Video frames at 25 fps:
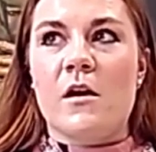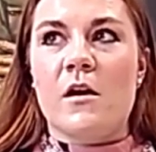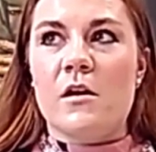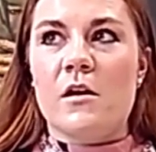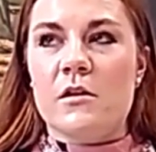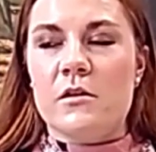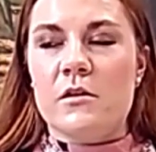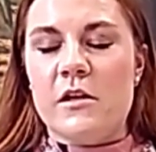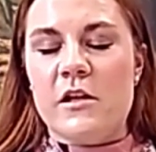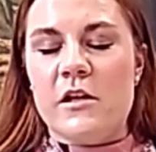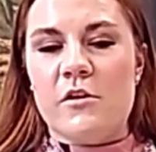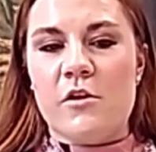
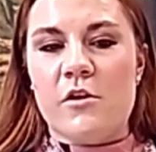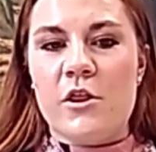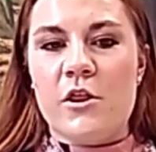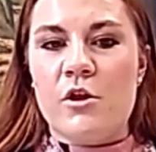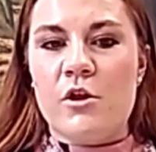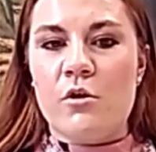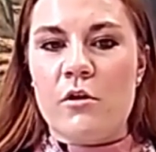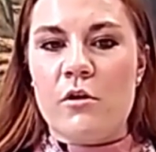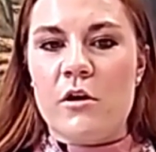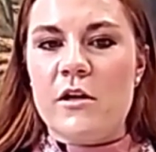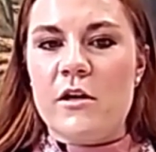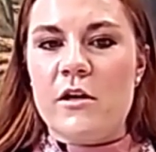lead
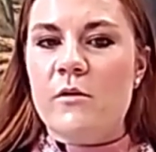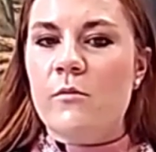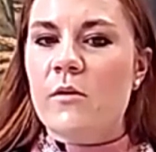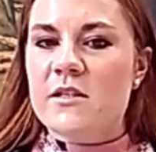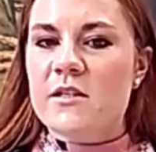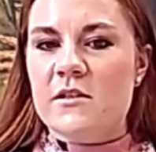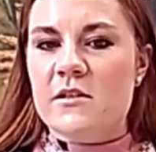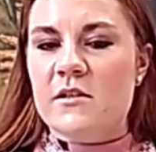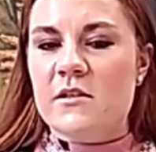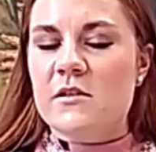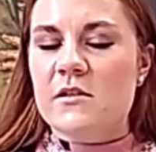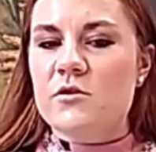authority
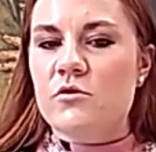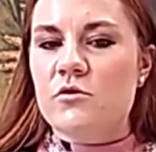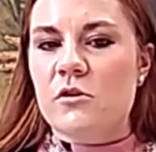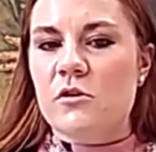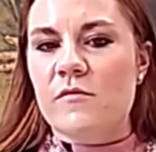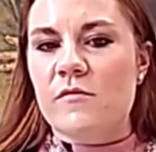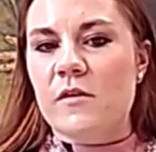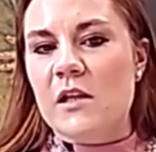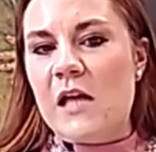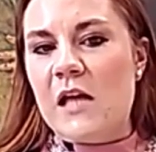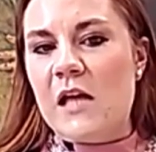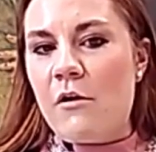wasn't sort of
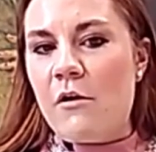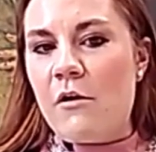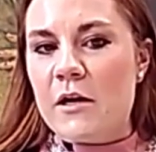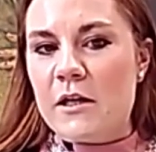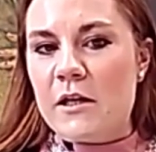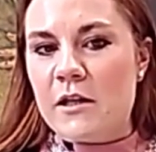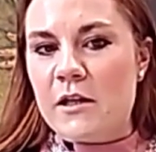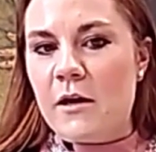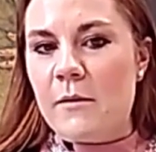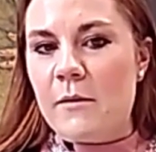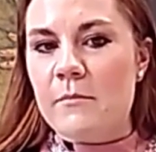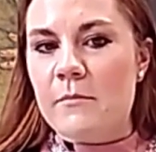allowing
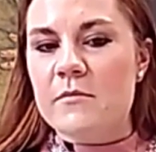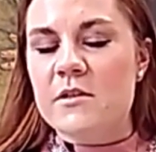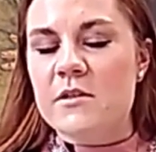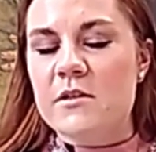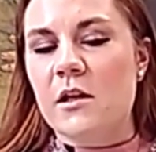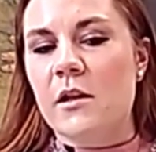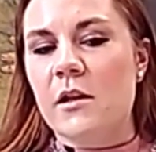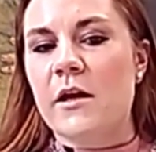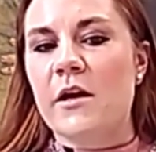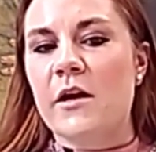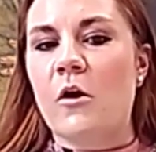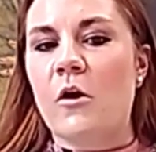them to
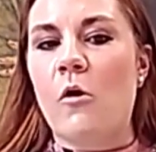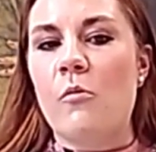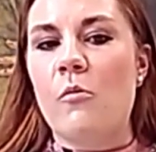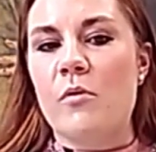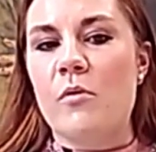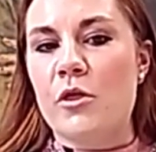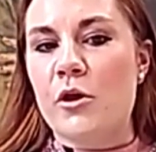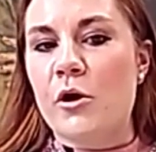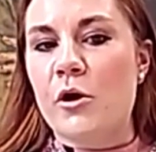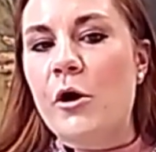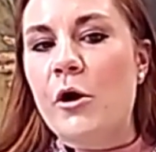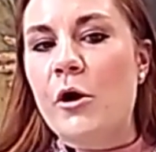like open
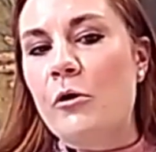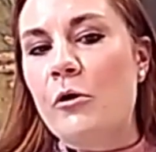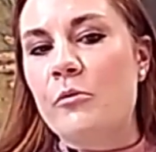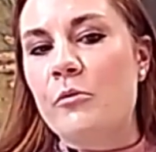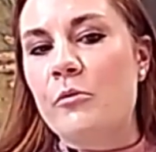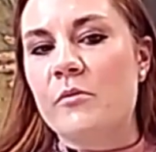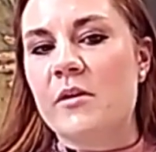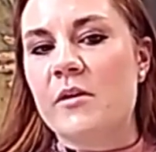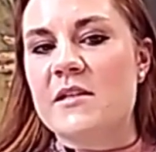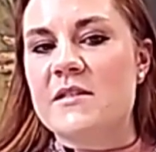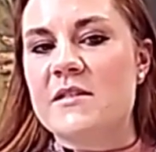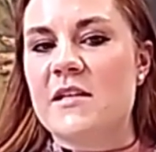the home
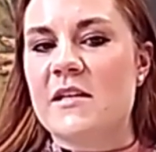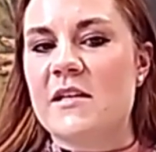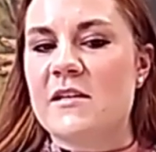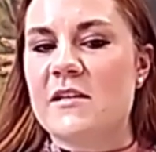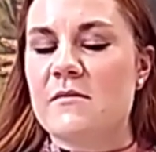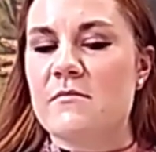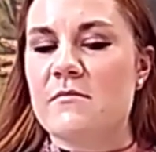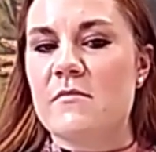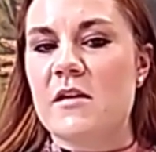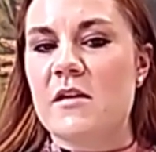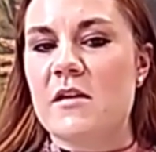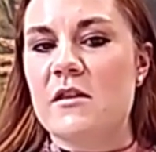because they
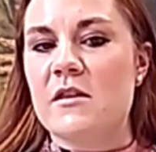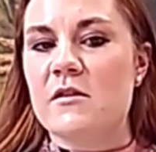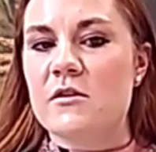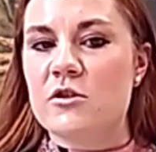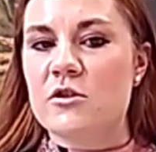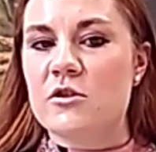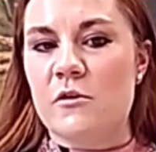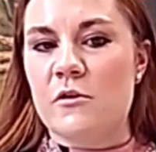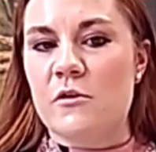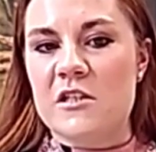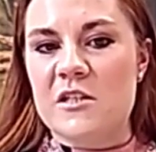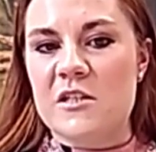didn't meet the
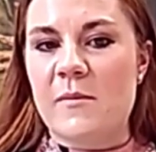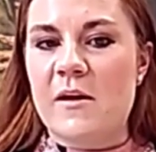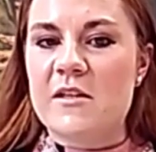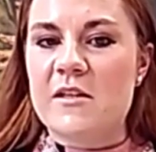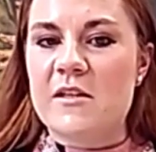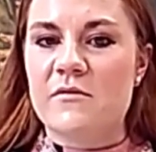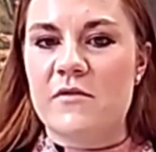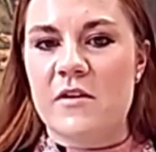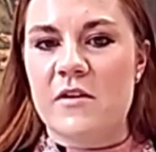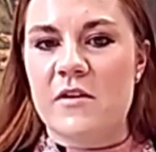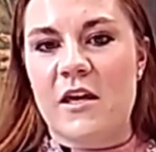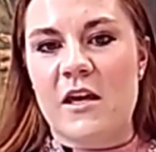certain
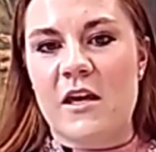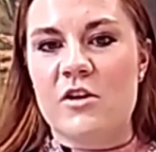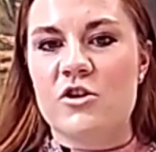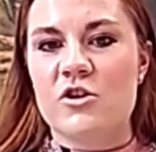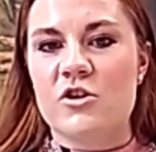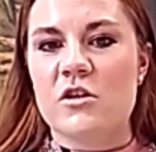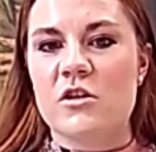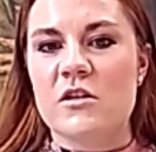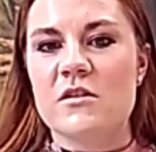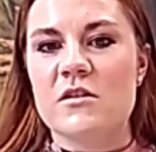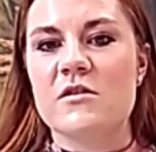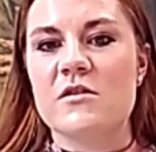
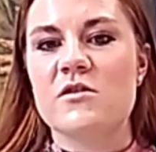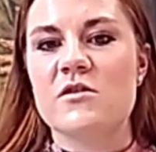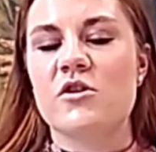specifications.